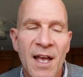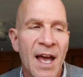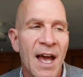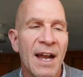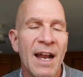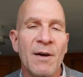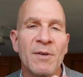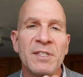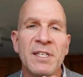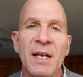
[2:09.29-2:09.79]

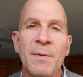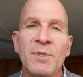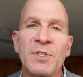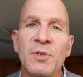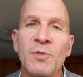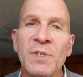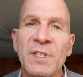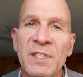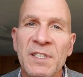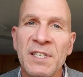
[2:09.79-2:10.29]
And I was able
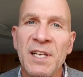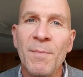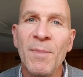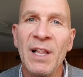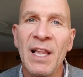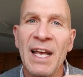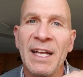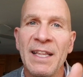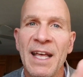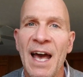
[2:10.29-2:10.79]
to
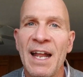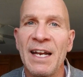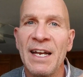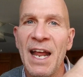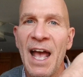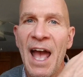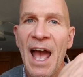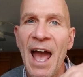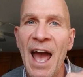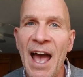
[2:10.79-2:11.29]
assimilate that and
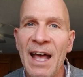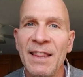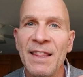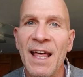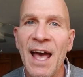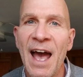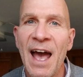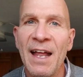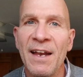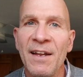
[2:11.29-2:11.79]
add
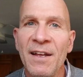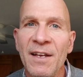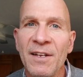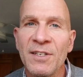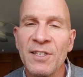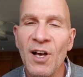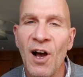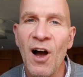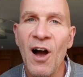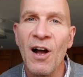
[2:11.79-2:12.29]
that
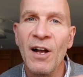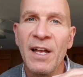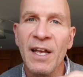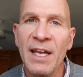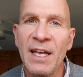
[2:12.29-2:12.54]
dog